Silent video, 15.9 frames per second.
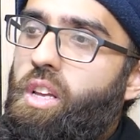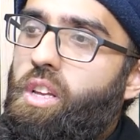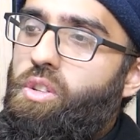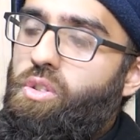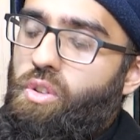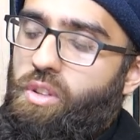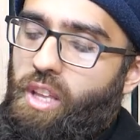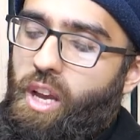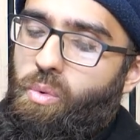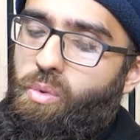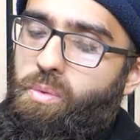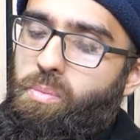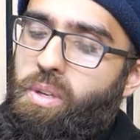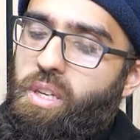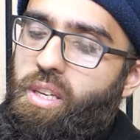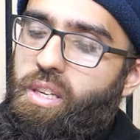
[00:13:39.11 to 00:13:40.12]
So that
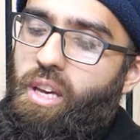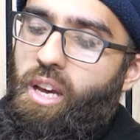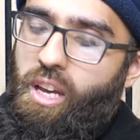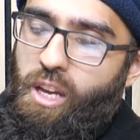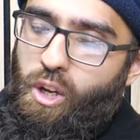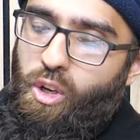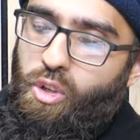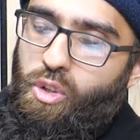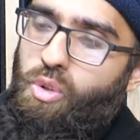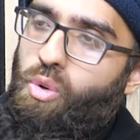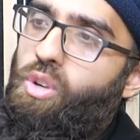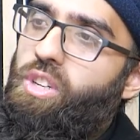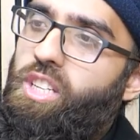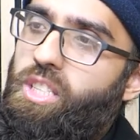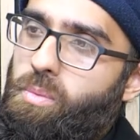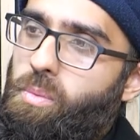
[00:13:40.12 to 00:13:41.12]
would be your
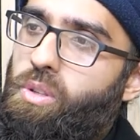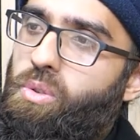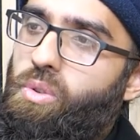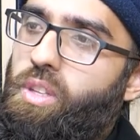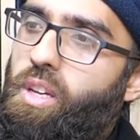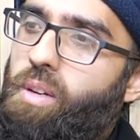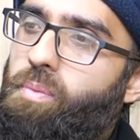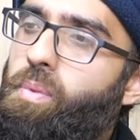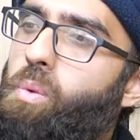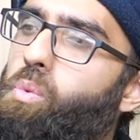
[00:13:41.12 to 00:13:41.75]
nisbah to that,